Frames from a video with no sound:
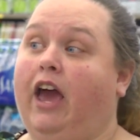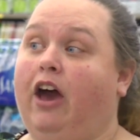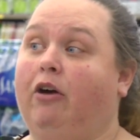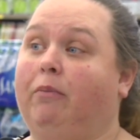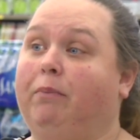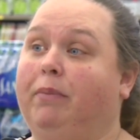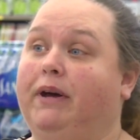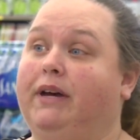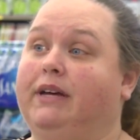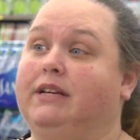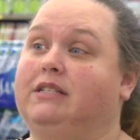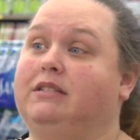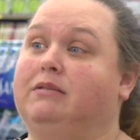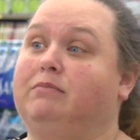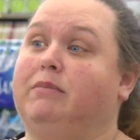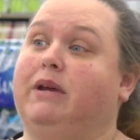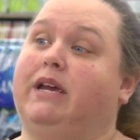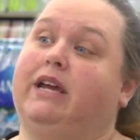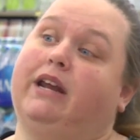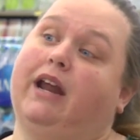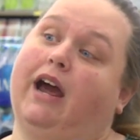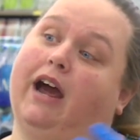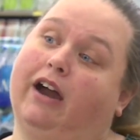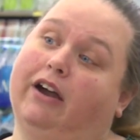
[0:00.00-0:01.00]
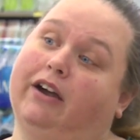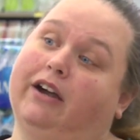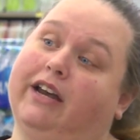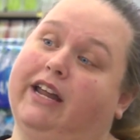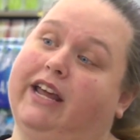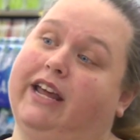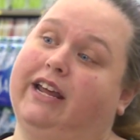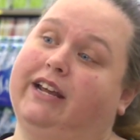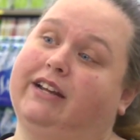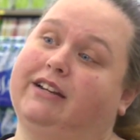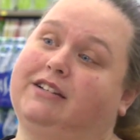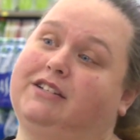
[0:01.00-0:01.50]
help us meet our
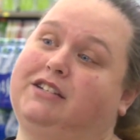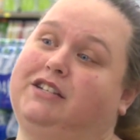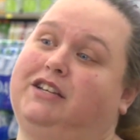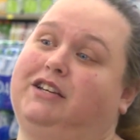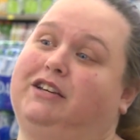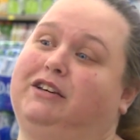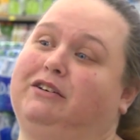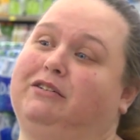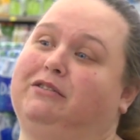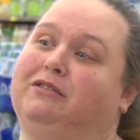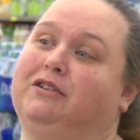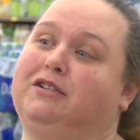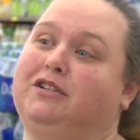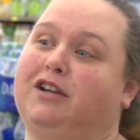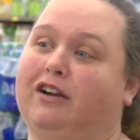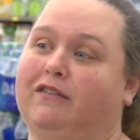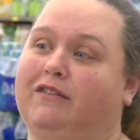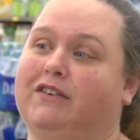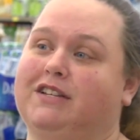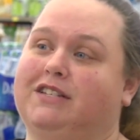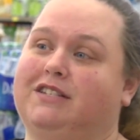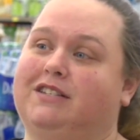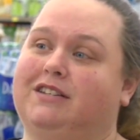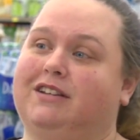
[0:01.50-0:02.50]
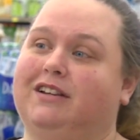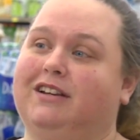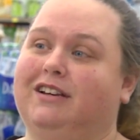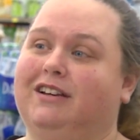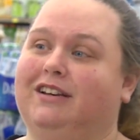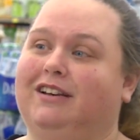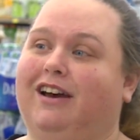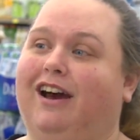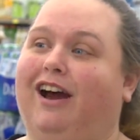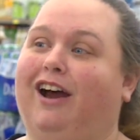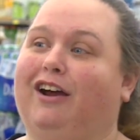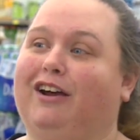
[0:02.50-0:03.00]
need to service
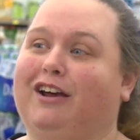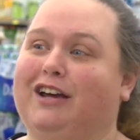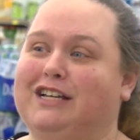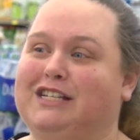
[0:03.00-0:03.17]
our